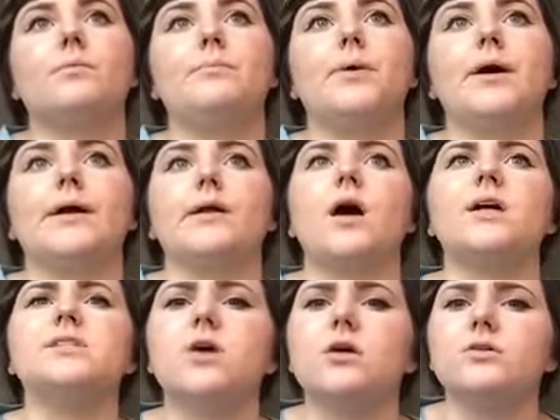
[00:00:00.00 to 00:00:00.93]
but
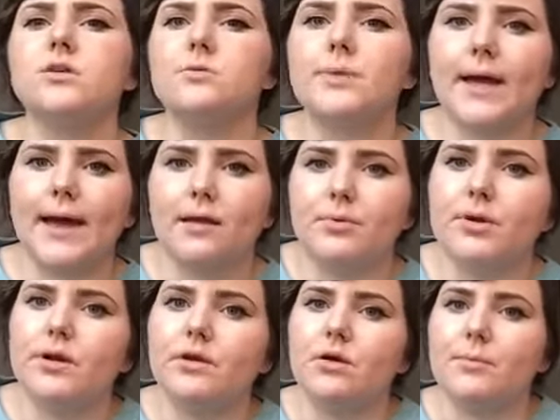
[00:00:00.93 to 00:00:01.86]
God's also been kind of
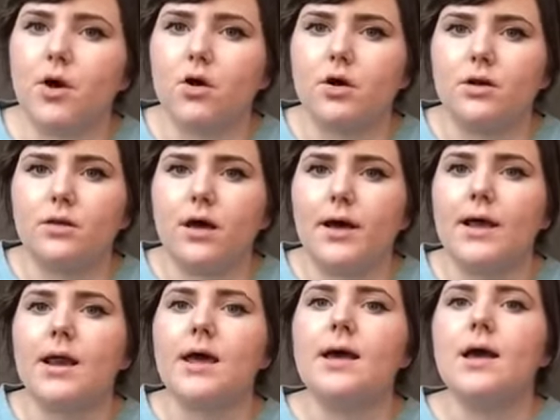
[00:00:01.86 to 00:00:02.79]
putting it on my heart a lot
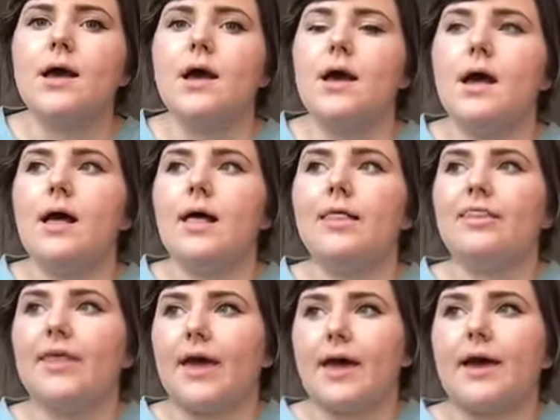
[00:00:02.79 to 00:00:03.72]

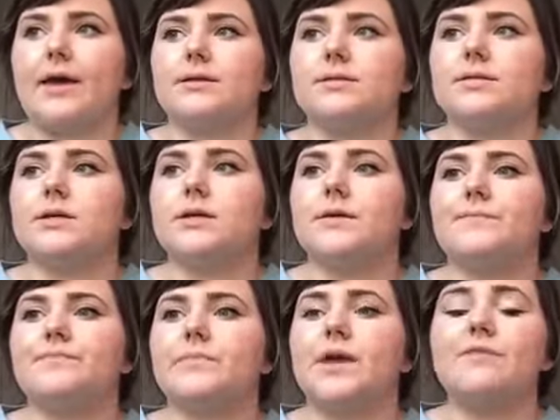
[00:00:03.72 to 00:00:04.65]
that
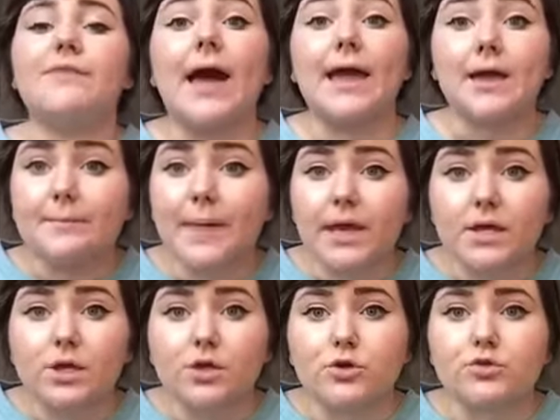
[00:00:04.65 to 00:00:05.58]
if I am
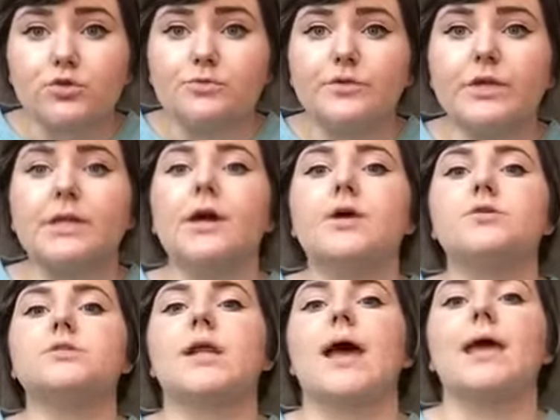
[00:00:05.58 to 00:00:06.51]
making YouTube
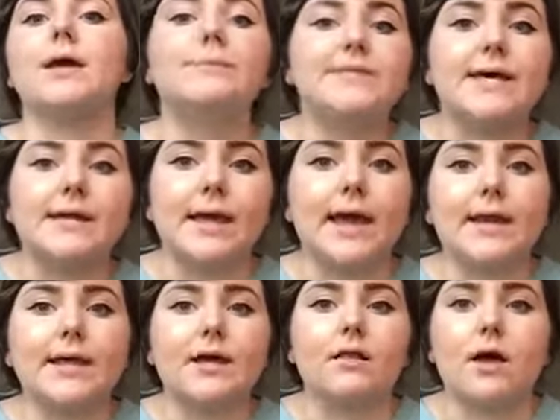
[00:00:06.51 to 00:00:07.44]
videos and I am
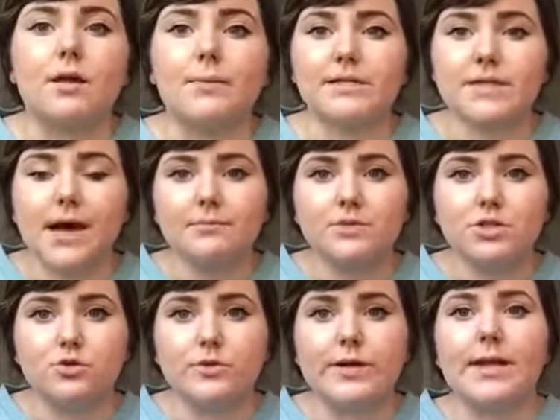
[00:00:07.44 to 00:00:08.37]
dedicating a lot of my time
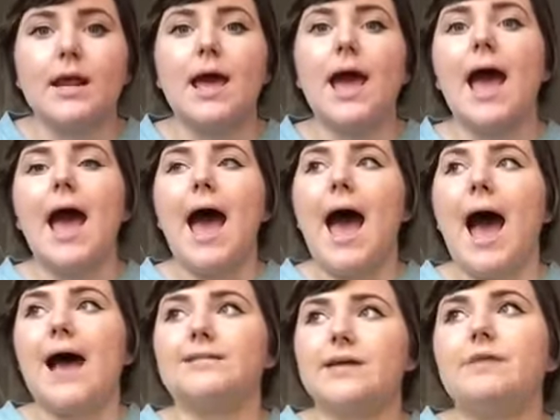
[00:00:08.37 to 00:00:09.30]
to it,
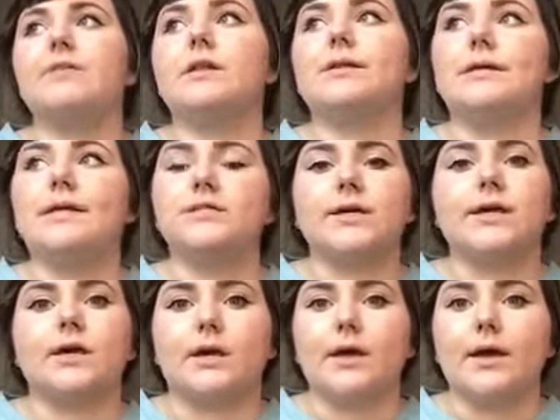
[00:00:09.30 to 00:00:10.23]
I definitely need
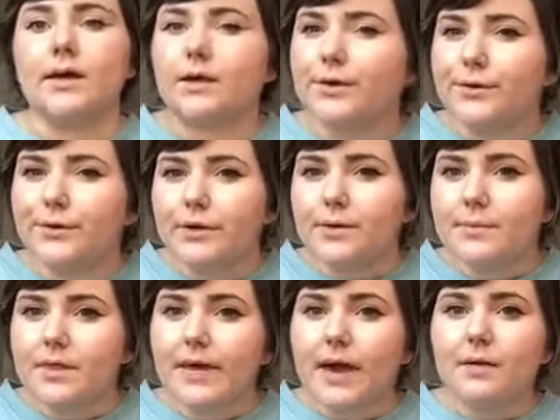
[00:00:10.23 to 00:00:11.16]
to include him
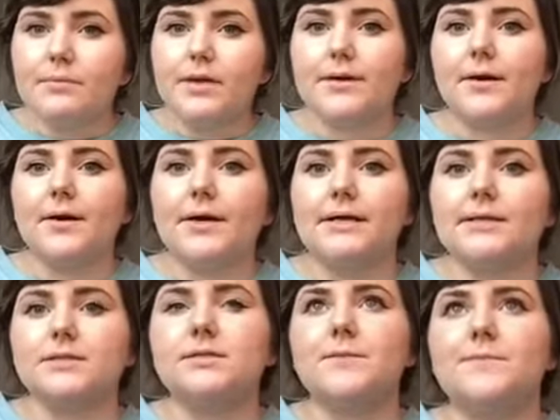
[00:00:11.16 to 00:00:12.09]
in that,
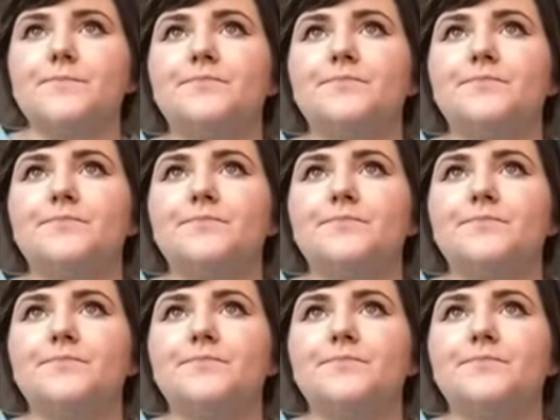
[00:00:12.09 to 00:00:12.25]
because